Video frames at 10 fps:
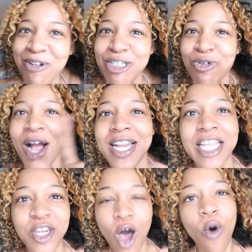cause you already
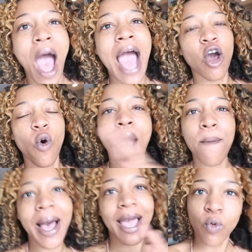know I go out
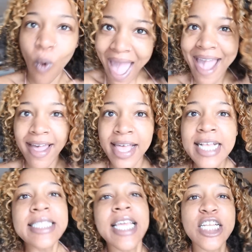my way
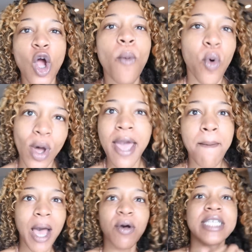to get your boy
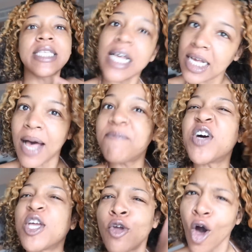about his hookup for
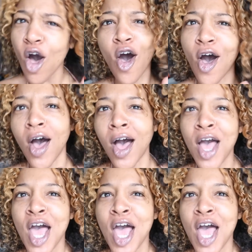y'all.